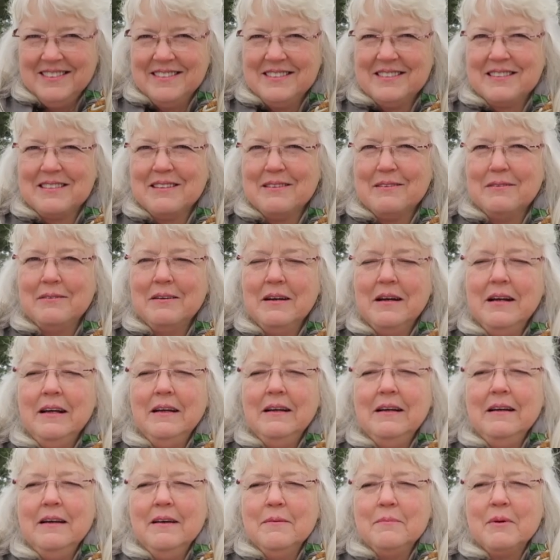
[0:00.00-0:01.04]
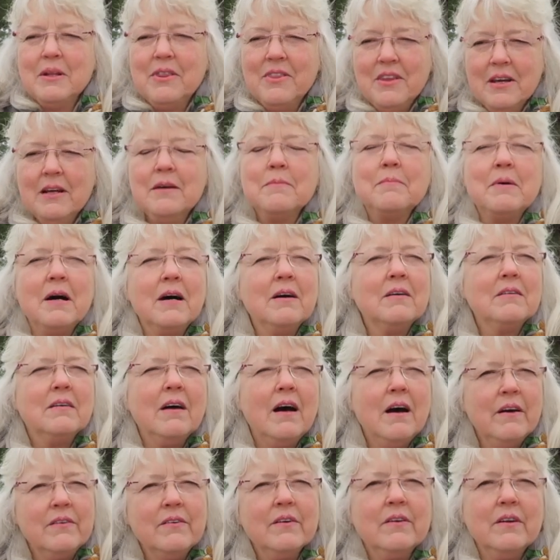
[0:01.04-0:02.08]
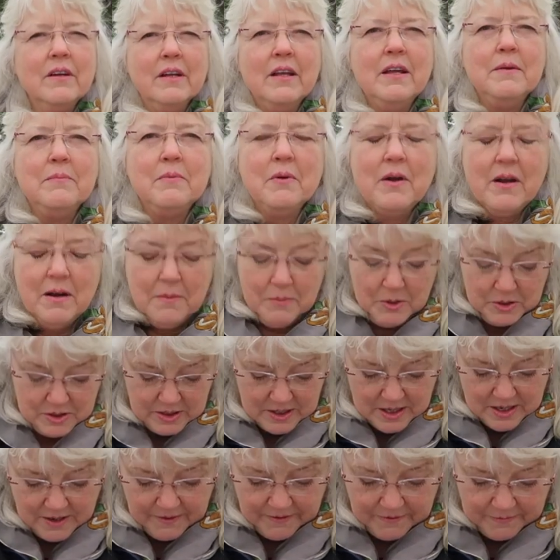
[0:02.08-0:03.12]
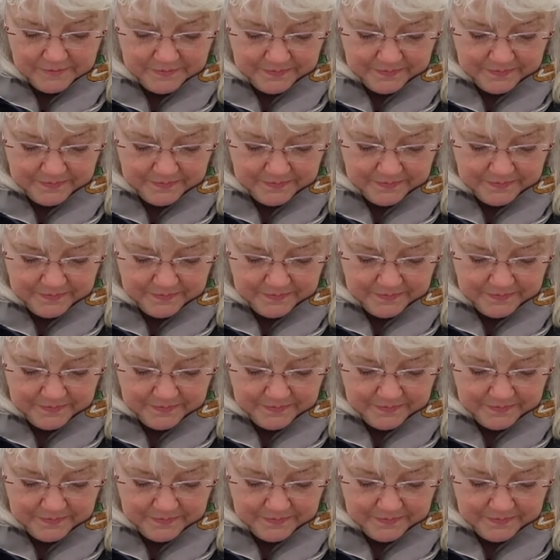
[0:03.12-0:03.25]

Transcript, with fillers: So, but think about how you're going to keep your animals safe.